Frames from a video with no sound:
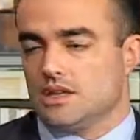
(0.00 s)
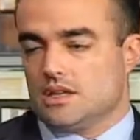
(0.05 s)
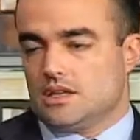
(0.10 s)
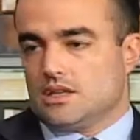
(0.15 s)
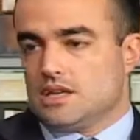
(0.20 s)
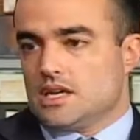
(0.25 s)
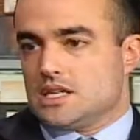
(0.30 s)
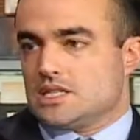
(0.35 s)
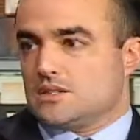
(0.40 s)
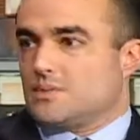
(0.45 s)

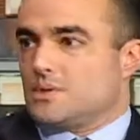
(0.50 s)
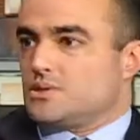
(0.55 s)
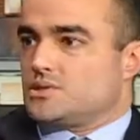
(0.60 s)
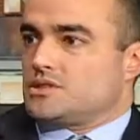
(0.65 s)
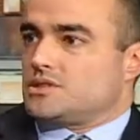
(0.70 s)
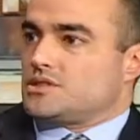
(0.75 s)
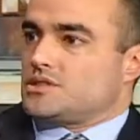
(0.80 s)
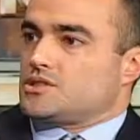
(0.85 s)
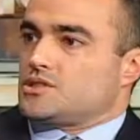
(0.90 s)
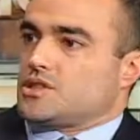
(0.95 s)
as opposed
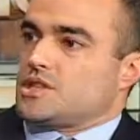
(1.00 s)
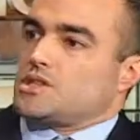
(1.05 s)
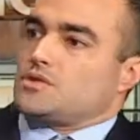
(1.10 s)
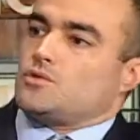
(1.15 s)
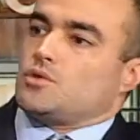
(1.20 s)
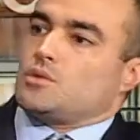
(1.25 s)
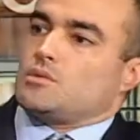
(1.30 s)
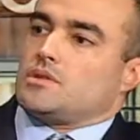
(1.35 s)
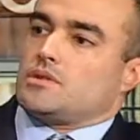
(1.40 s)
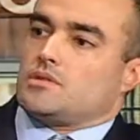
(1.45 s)
to just
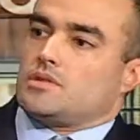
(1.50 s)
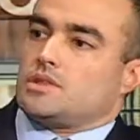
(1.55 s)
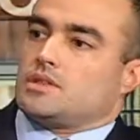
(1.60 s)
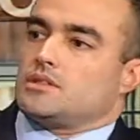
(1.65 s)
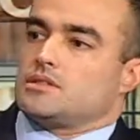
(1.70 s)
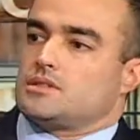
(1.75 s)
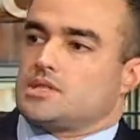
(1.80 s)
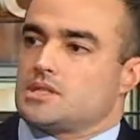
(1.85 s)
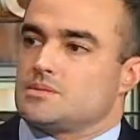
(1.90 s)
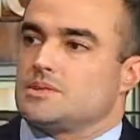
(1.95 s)
transformative
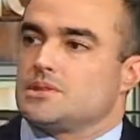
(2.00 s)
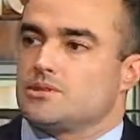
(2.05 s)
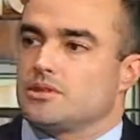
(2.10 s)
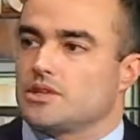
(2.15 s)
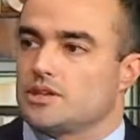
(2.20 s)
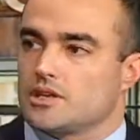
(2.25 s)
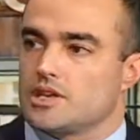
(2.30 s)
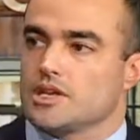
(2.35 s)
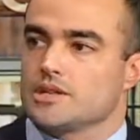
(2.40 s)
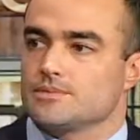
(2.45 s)
leaders has been
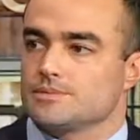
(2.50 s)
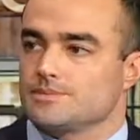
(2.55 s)
really great.